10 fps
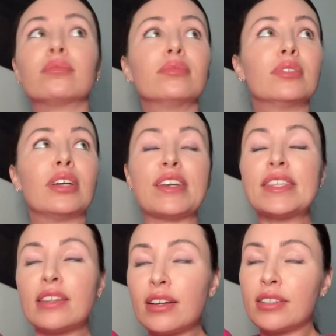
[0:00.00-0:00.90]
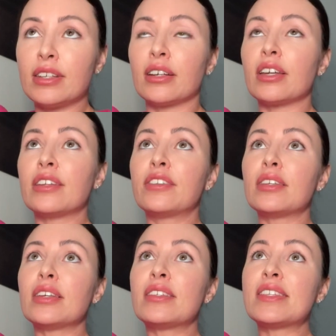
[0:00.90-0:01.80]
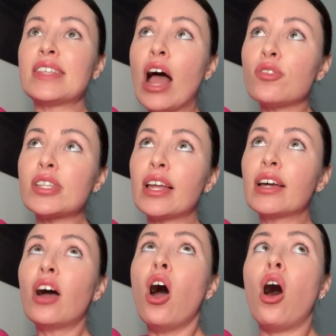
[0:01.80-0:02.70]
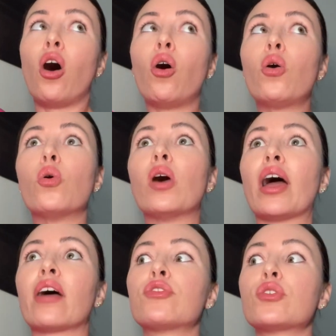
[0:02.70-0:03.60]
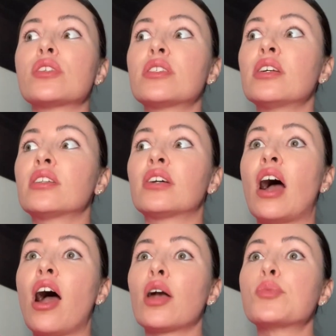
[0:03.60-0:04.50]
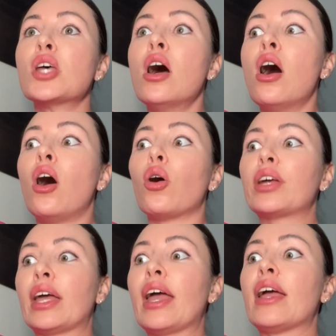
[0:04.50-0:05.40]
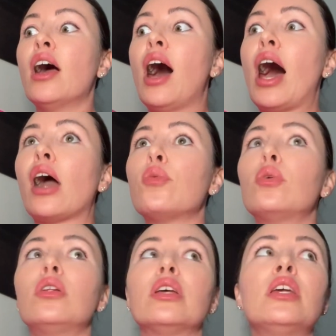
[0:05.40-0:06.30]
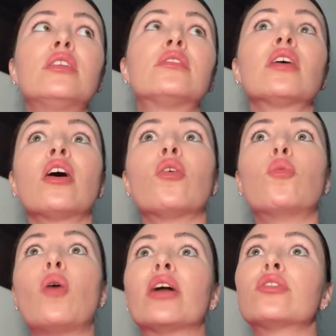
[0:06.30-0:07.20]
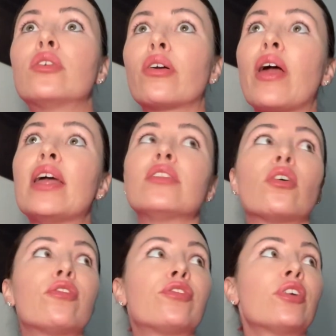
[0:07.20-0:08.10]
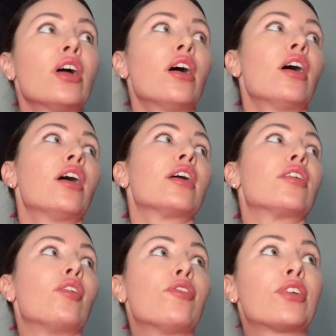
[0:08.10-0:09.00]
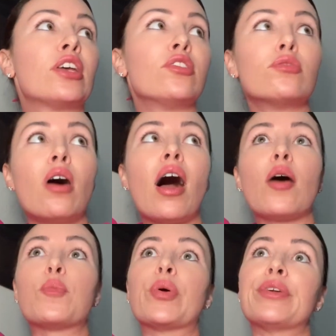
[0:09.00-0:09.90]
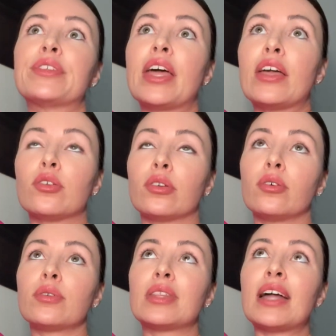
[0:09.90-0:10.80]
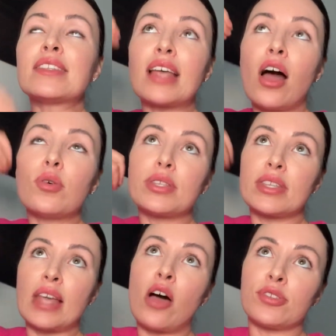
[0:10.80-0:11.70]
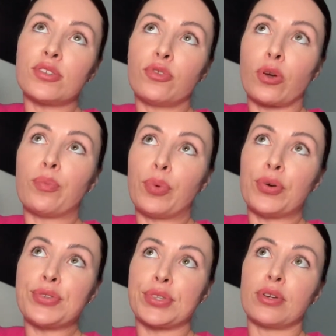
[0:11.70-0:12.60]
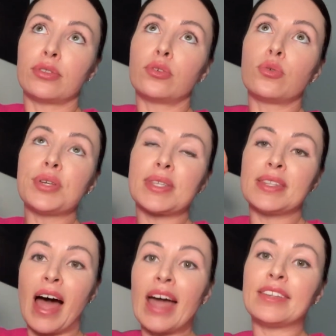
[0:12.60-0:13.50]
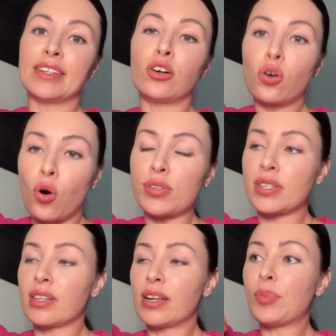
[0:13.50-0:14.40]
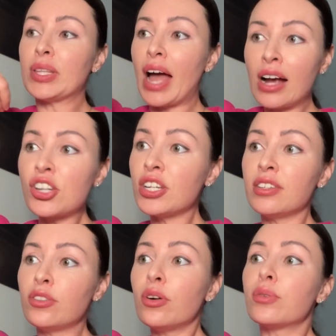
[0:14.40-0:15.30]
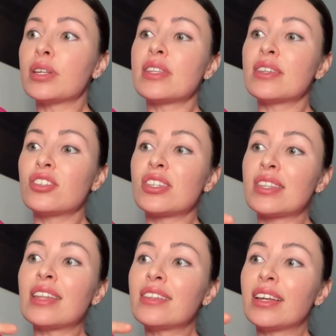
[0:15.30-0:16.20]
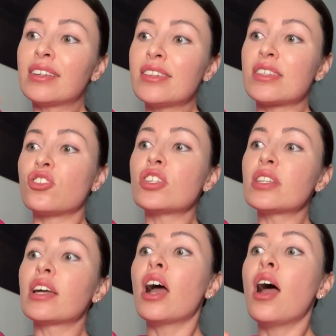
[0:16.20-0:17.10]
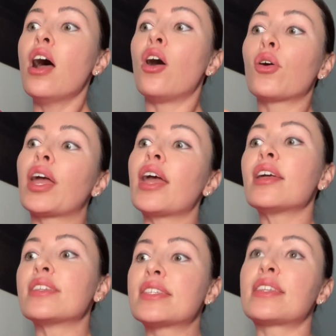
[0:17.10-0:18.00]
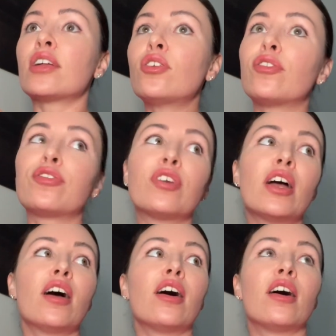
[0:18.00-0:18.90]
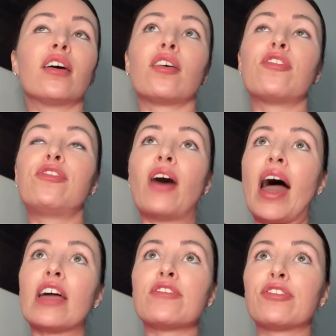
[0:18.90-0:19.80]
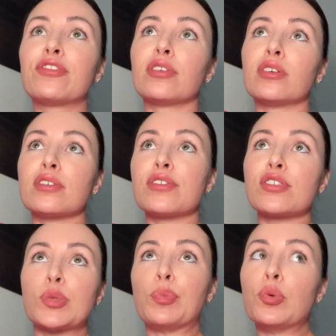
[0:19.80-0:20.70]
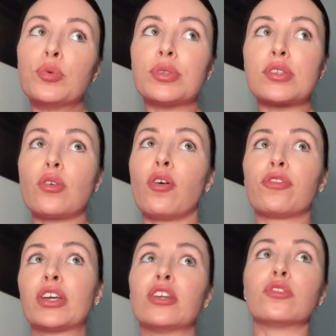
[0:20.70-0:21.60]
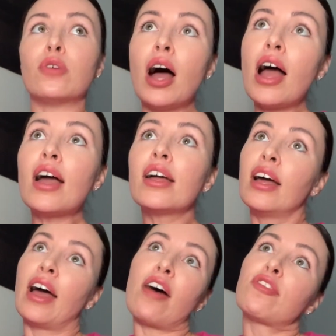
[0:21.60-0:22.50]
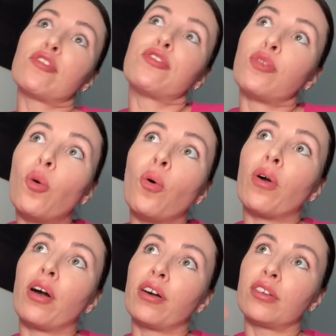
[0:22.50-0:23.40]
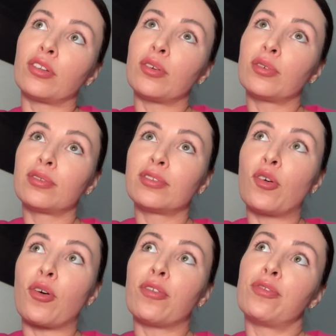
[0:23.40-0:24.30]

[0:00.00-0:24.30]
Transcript: restricting, it sounds like, oh, I have to restrict carbs. Okay, I will eat 1 grain of quinoa per day, That's how it sounds for a person who is dieting constantly. But actually, no, it's not like this. It's just like, okay, instead of 5 spoons of quinoa, have 4, or